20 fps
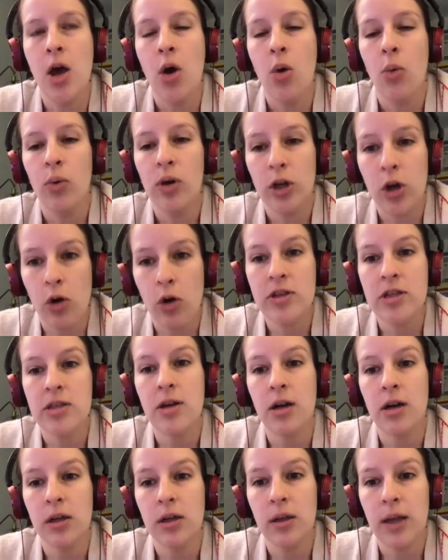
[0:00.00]
When COVID
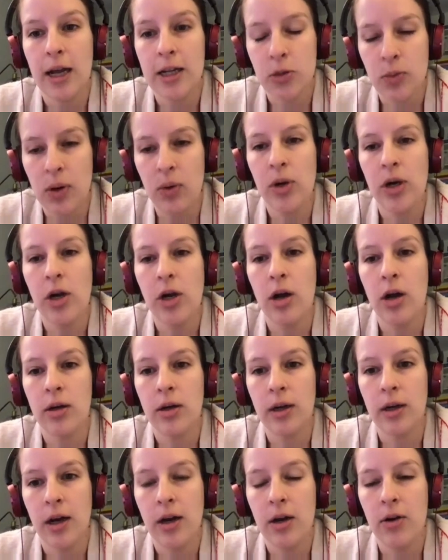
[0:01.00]
started, that's what we got
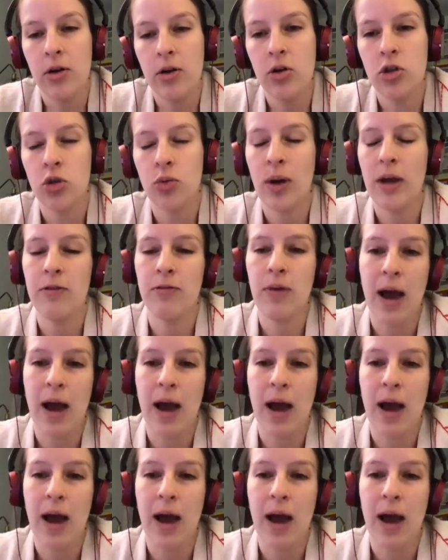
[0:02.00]
a huge wave.